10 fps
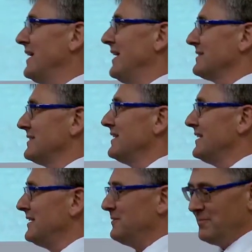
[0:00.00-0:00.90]

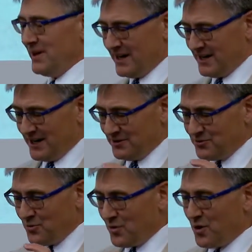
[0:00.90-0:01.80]
that.
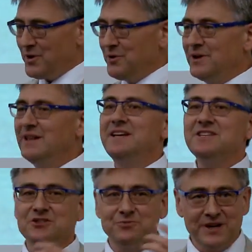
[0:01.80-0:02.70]
And what we
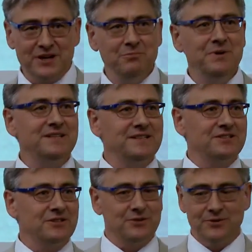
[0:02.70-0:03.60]
release, we're
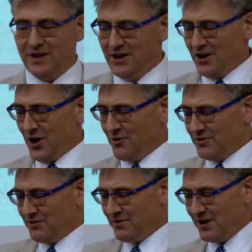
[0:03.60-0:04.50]
committed to
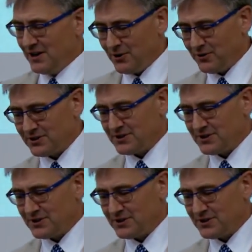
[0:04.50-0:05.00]
over the very long